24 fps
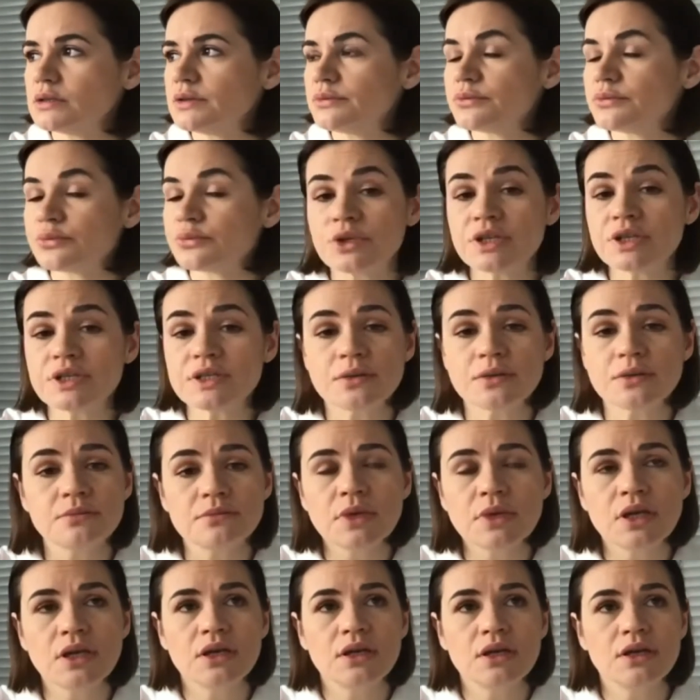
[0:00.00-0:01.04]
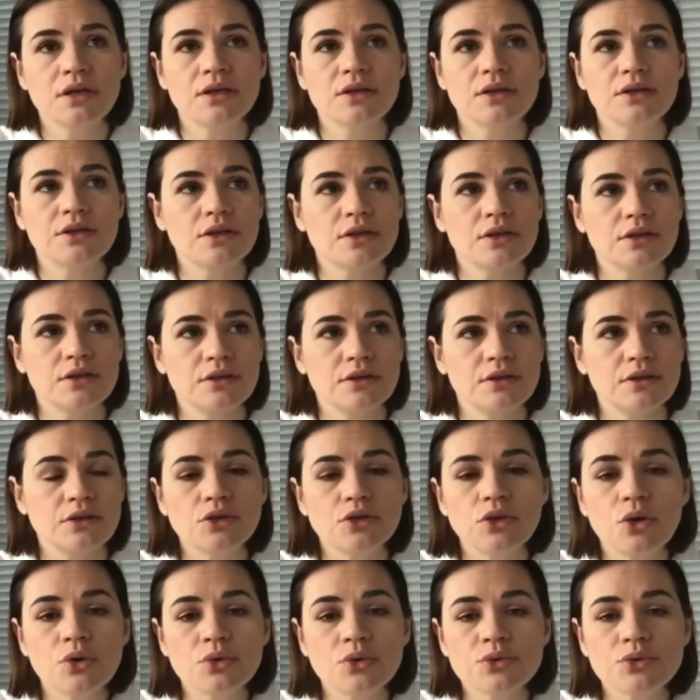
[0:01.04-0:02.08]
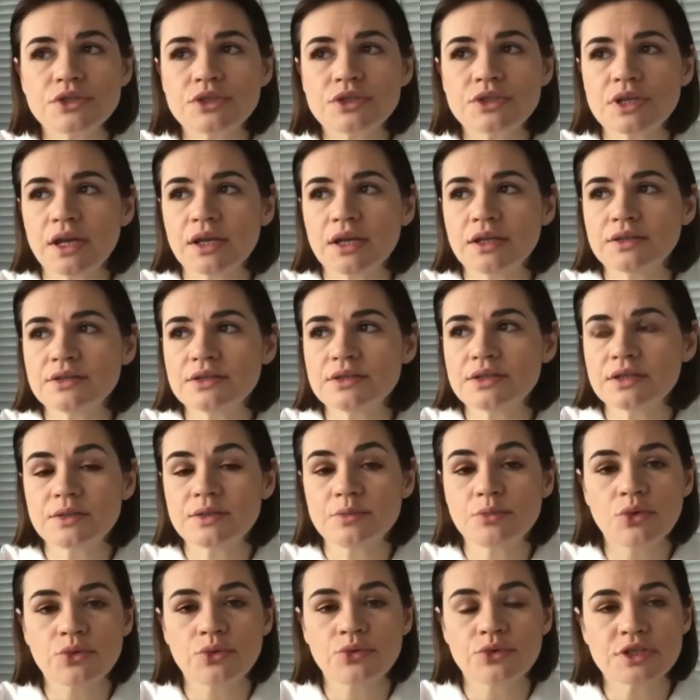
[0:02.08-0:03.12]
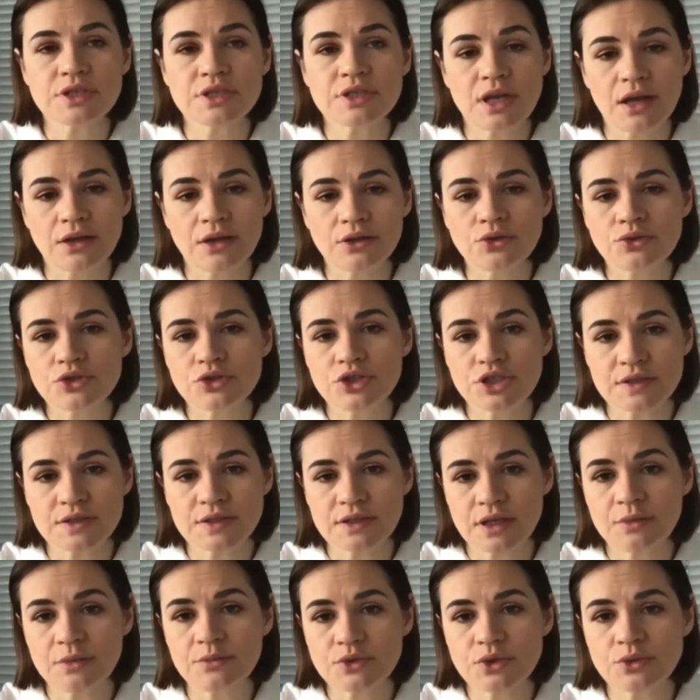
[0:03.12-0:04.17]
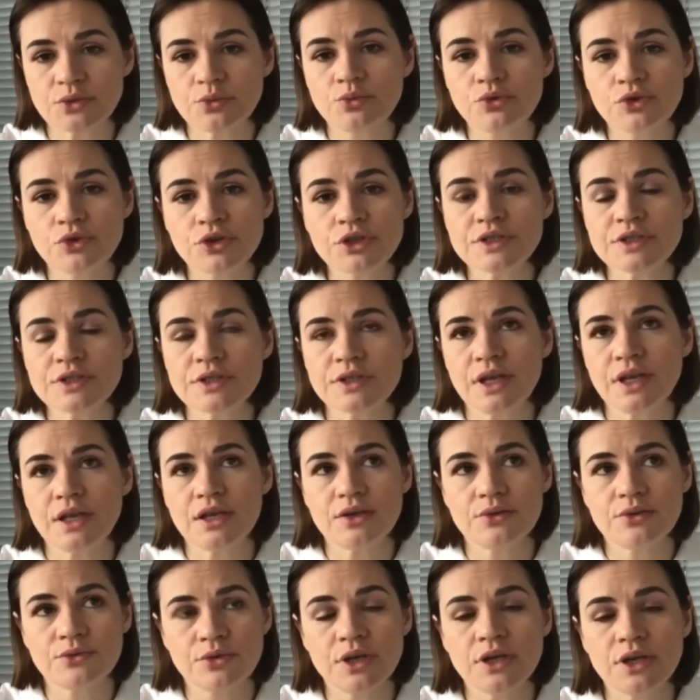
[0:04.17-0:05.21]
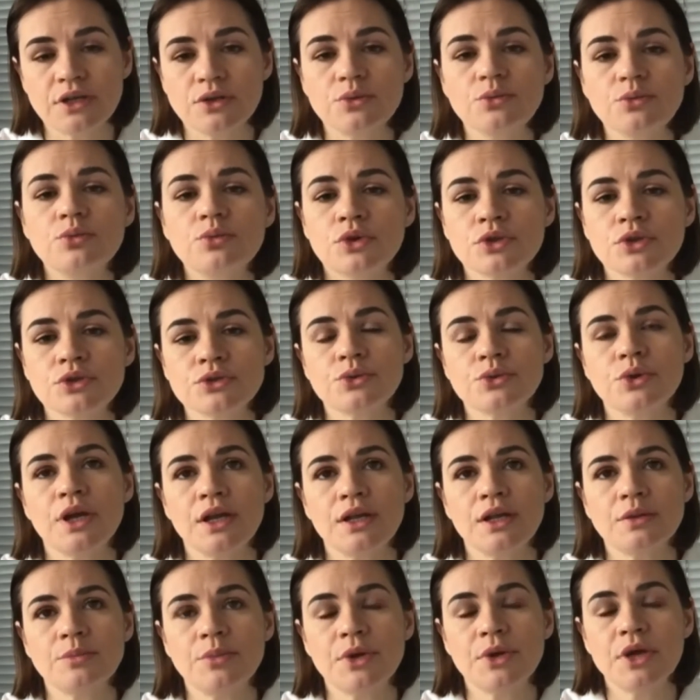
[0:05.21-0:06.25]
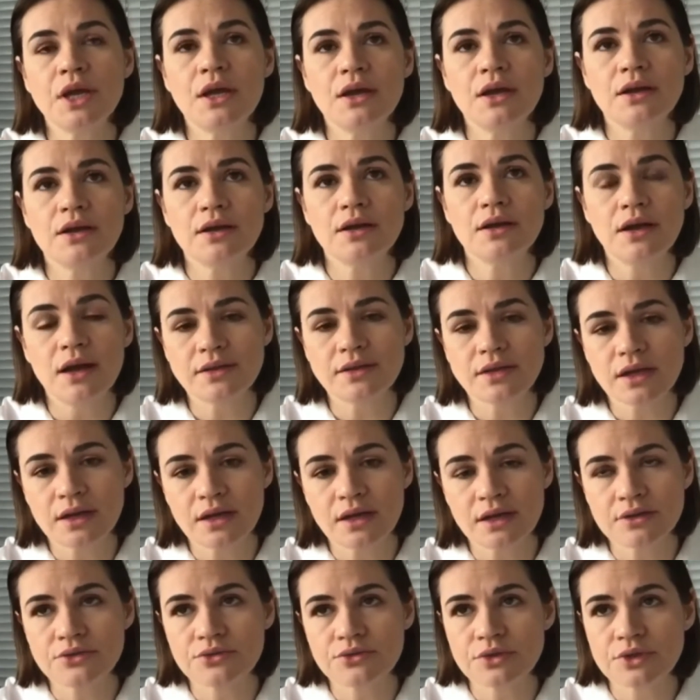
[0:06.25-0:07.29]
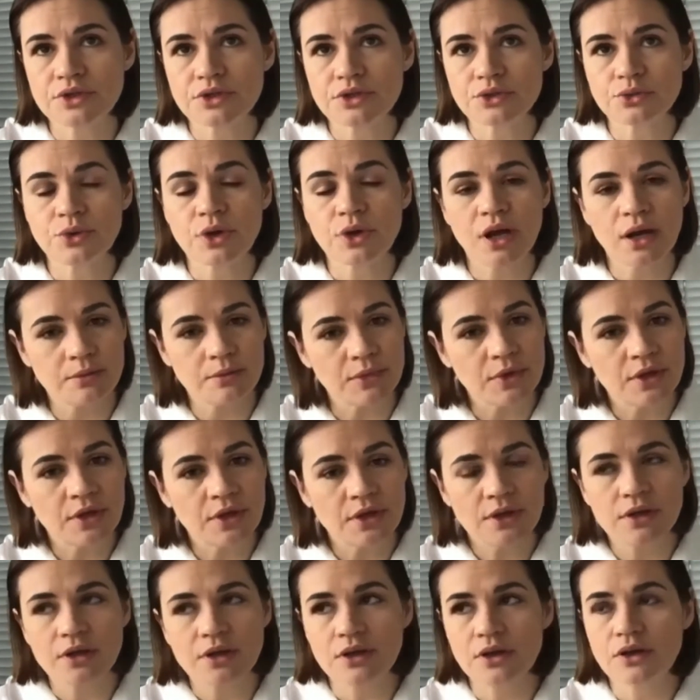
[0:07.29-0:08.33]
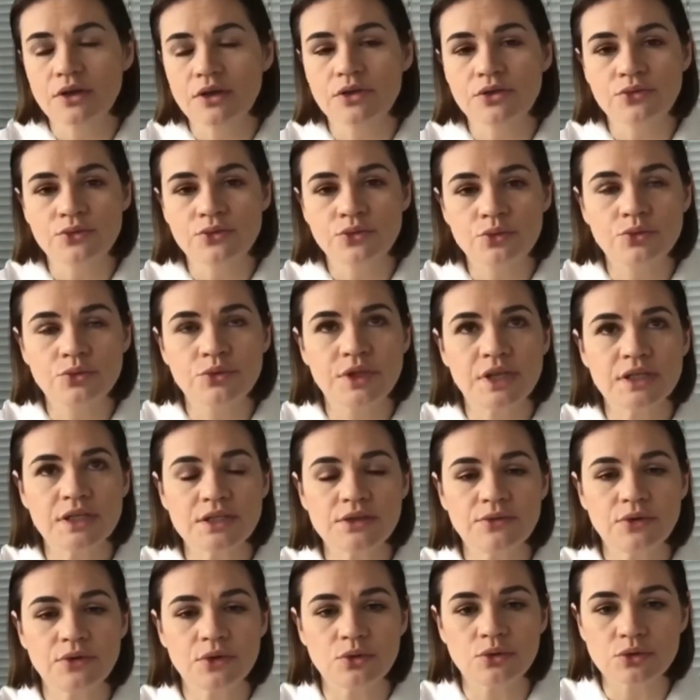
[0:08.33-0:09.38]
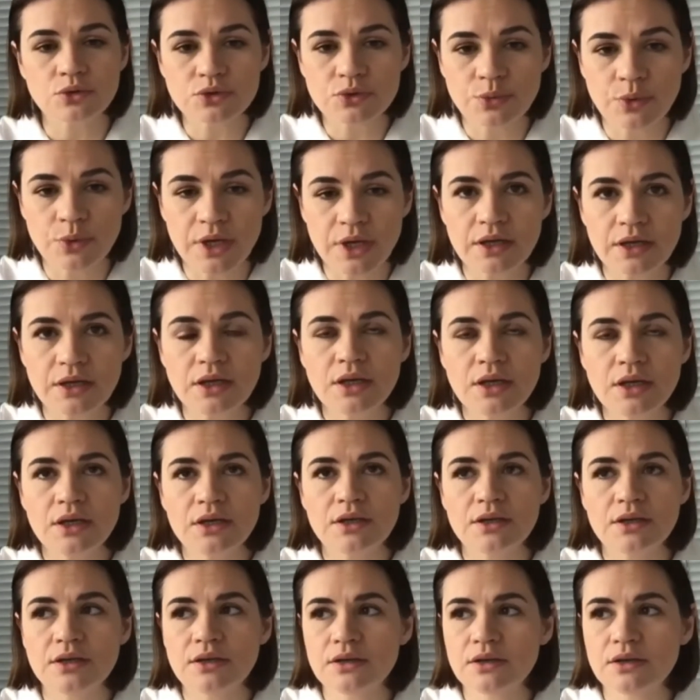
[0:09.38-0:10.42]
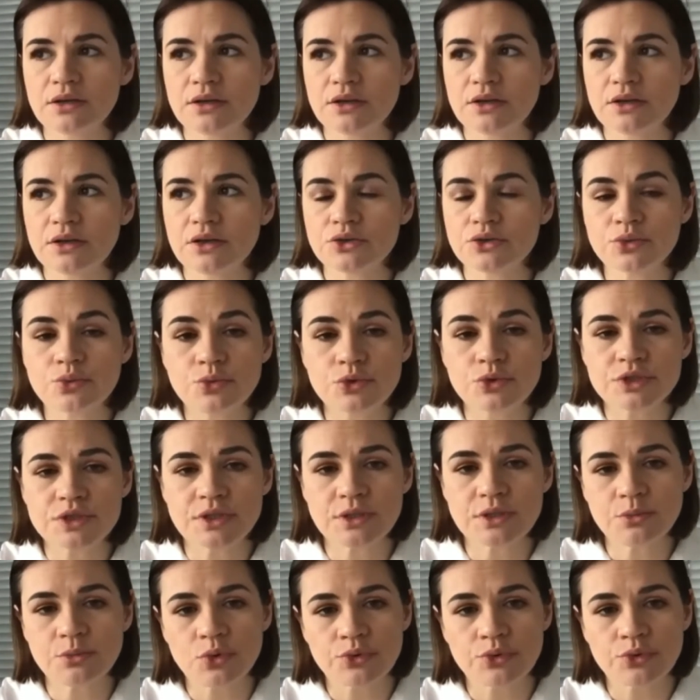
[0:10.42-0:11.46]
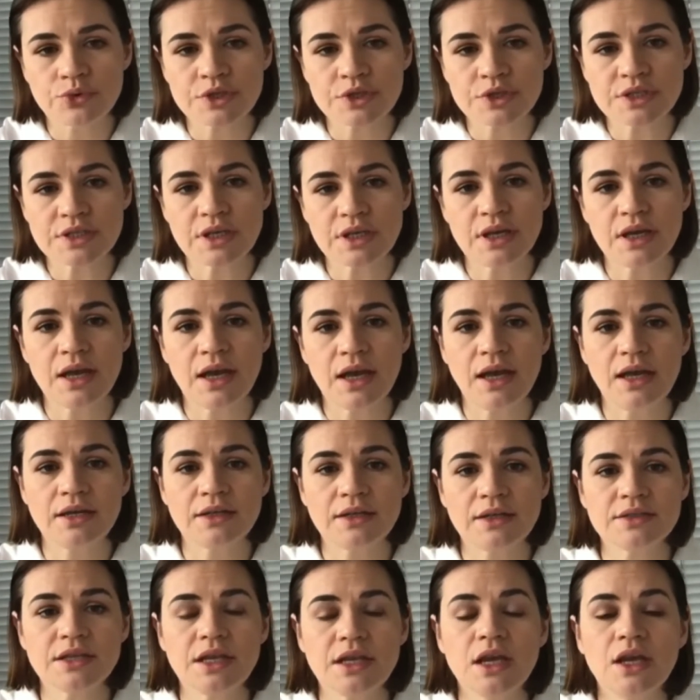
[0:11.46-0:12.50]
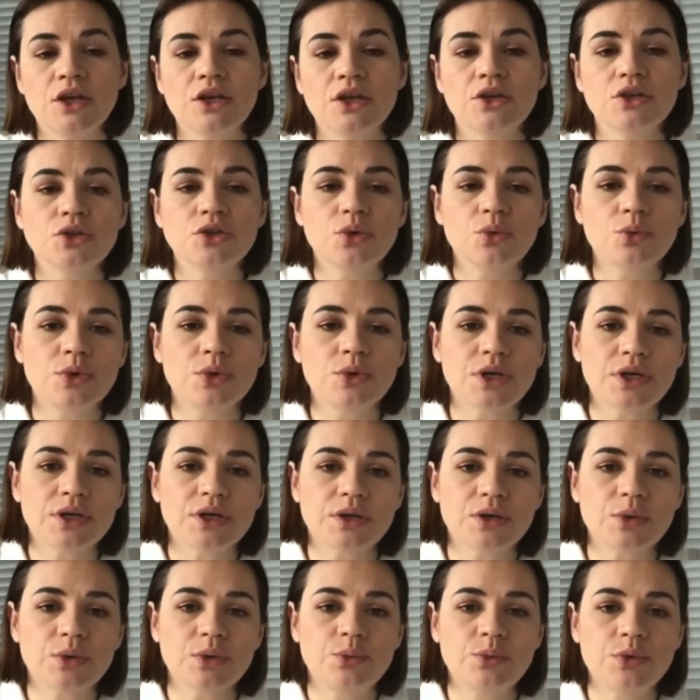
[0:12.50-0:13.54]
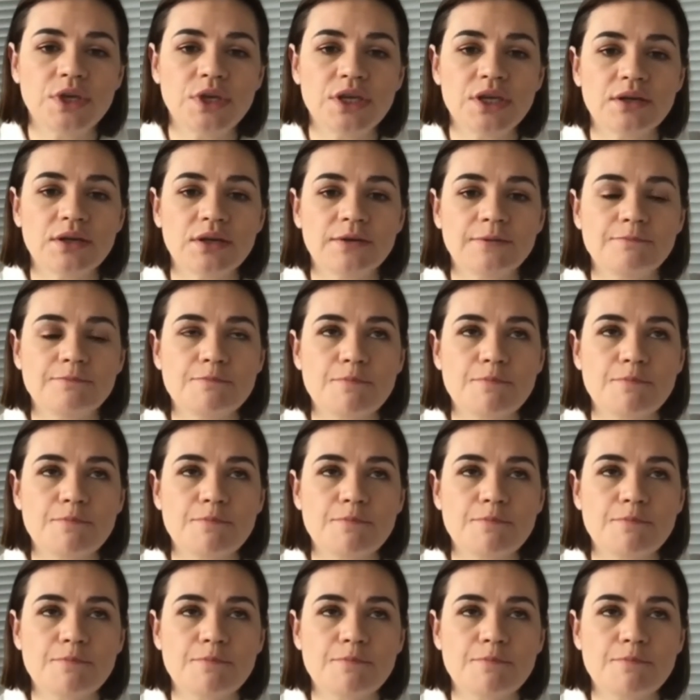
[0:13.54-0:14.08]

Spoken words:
freedom, laws and democracy are not just empty words. They really want to help other countries to come through the difficult way towards democracy. And, you know, we